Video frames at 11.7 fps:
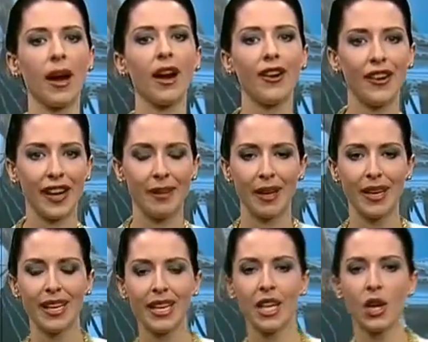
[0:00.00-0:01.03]
paradigm,
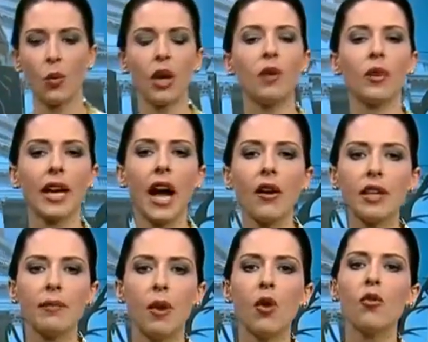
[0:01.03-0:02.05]
when in
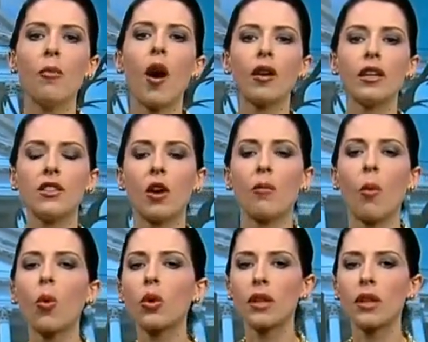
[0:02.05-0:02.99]
reality both parties are more